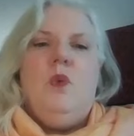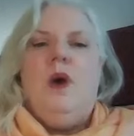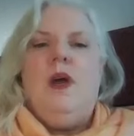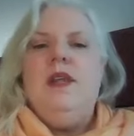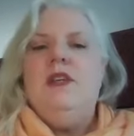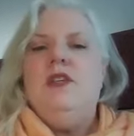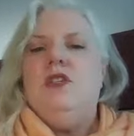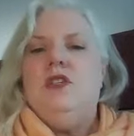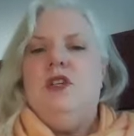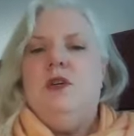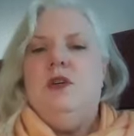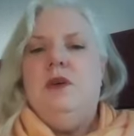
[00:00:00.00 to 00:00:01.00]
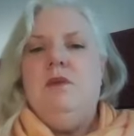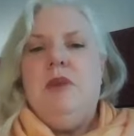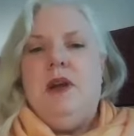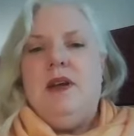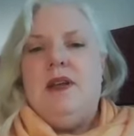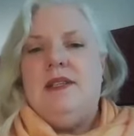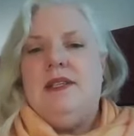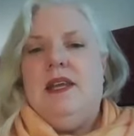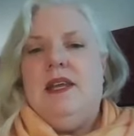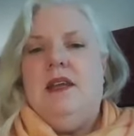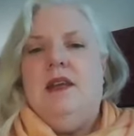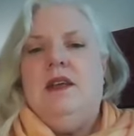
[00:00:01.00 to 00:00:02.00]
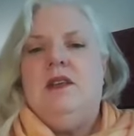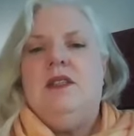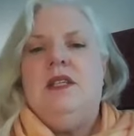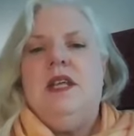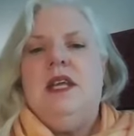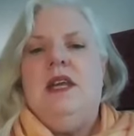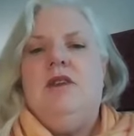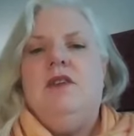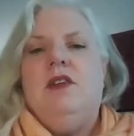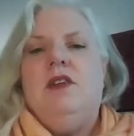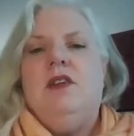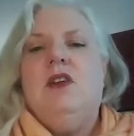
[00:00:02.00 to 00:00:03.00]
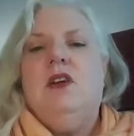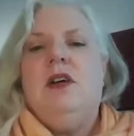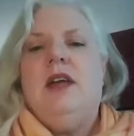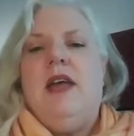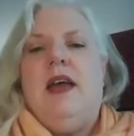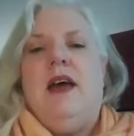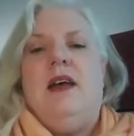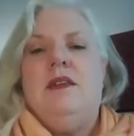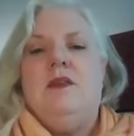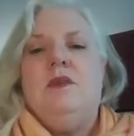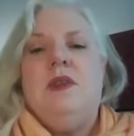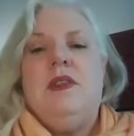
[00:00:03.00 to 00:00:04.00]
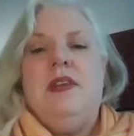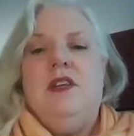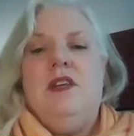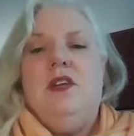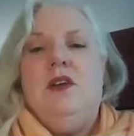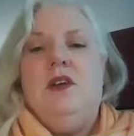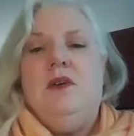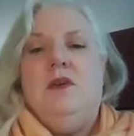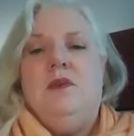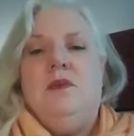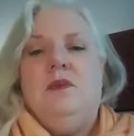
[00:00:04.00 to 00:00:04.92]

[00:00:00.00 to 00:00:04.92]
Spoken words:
What is too embarrassing to even look at within you?